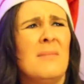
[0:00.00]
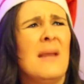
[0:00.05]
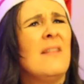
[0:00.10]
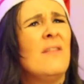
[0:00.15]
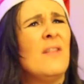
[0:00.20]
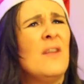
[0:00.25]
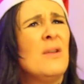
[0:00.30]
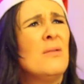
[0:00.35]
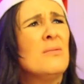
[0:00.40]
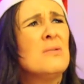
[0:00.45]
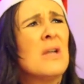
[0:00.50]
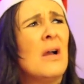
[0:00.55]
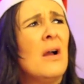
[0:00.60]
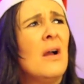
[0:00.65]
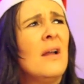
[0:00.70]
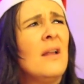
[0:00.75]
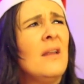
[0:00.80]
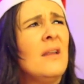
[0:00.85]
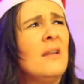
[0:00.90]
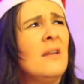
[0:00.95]
Make the
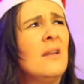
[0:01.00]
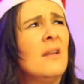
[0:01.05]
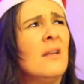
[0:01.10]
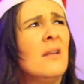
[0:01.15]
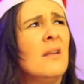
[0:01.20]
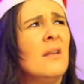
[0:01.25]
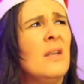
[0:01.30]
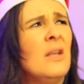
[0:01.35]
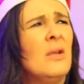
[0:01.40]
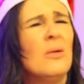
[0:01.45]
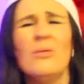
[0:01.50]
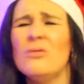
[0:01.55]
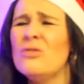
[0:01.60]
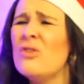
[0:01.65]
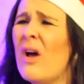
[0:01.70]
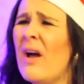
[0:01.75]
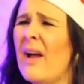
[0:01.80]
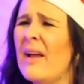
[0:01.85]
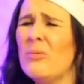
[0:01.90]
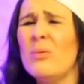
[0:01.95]
Yuletide.
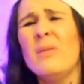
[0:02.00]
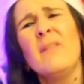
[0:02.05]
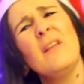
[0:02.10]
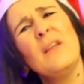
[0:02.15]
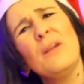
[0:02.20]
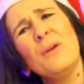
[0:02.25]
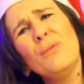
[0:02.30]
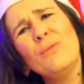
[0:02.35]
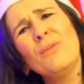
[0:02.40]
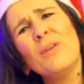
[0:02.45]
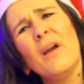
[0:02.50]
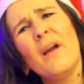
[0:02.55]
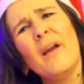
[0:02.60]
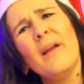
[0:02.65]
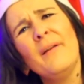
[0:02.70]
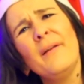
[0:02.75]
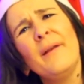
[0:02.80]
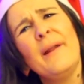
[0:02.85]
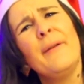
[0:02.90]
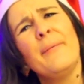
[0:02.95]
Yuletide. What's a
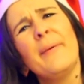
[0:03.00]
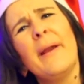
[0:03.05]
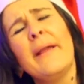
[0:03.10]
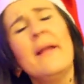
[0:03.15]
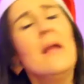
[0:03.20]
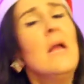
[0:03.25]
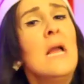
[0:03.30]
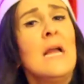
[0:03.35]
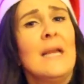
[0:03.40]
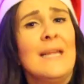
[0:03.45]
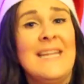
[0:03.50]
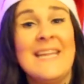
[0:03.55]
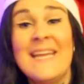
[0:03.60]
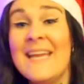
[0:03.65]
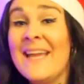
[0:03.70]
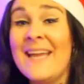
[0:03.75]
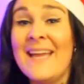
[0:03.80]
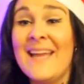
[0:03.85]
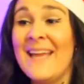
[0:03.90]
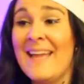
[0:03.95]
Yuletide? Anyway,
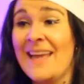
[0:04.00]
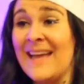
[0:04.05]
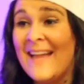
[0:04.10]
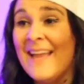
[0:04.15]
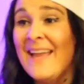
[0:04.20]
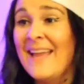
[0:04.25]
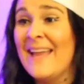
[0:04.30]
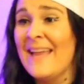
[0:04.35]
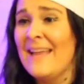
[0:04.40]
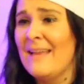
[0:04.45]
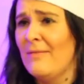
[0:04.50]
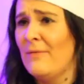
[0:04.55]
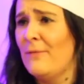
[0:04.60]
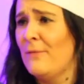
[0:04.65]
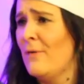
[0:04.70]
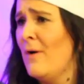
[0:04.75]
game.